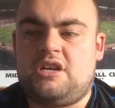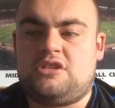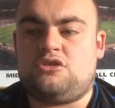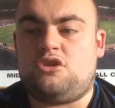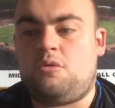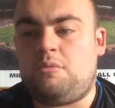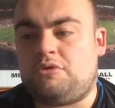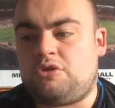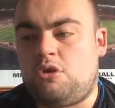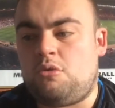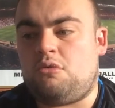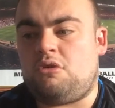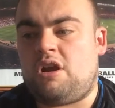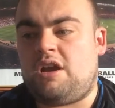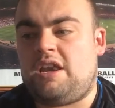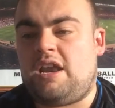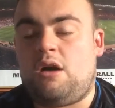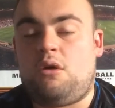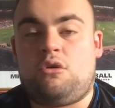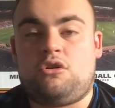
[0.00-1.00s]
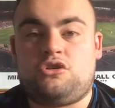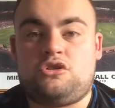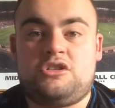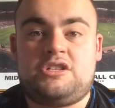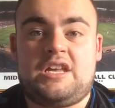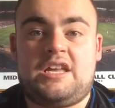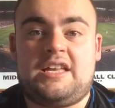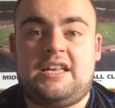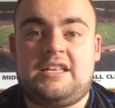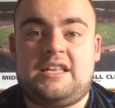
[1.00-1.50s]
That's all we're doing right now. I should
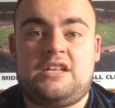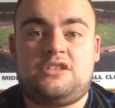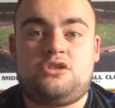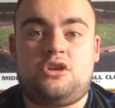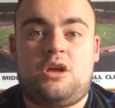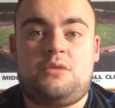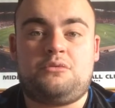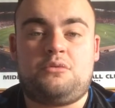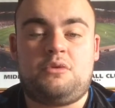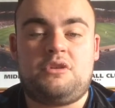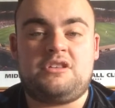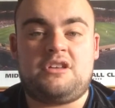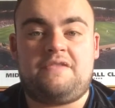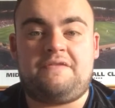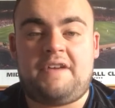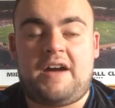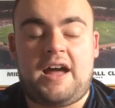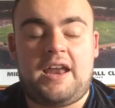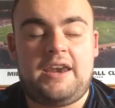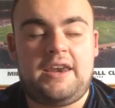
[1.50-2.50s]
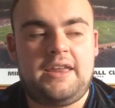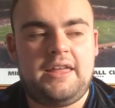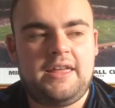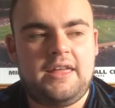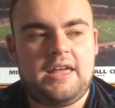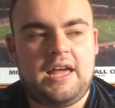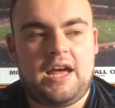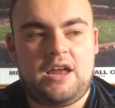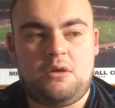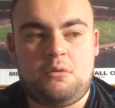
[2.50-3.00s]
say that's all I'm doing as a fan,
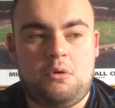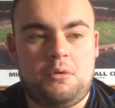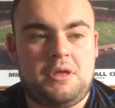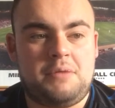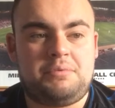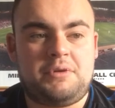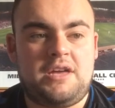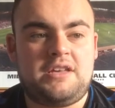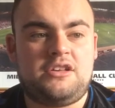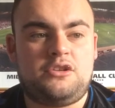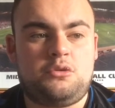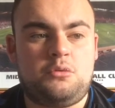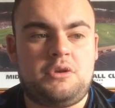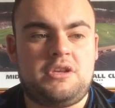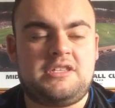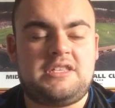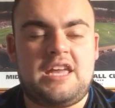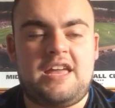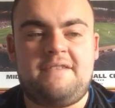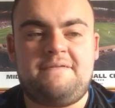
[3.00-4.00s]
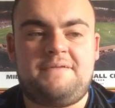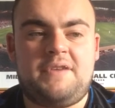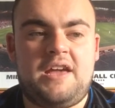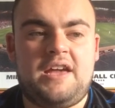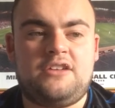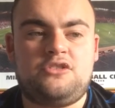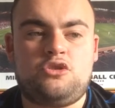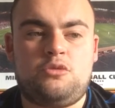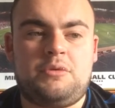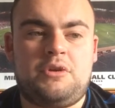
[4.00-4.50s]
and I hope the players are doing the same
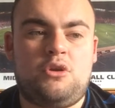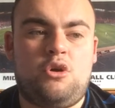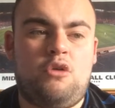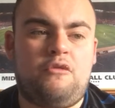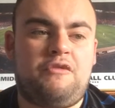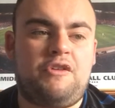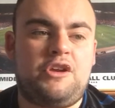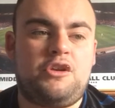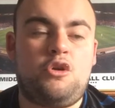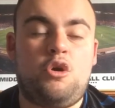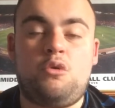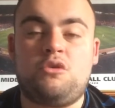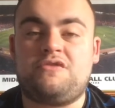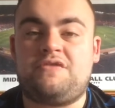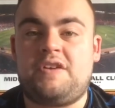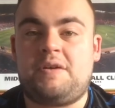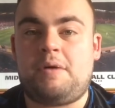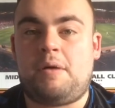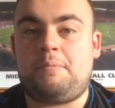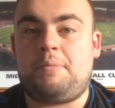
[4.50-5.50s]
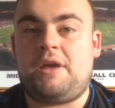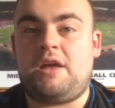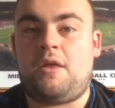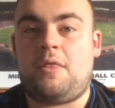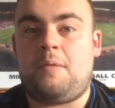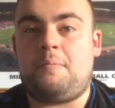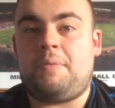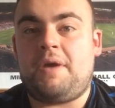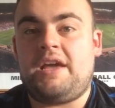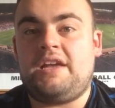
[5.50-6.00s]
thing. Do you know what I mean? Hopefully, no one's thinking about being
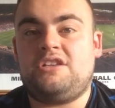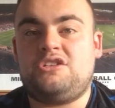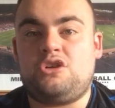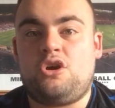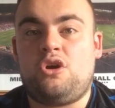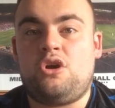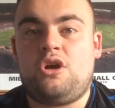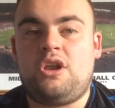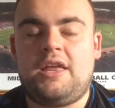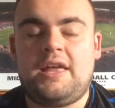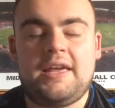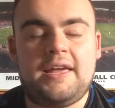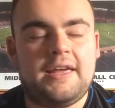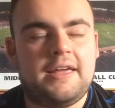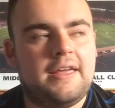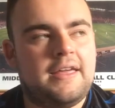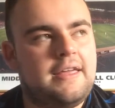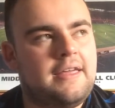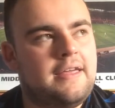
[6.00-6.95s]
on the beach early.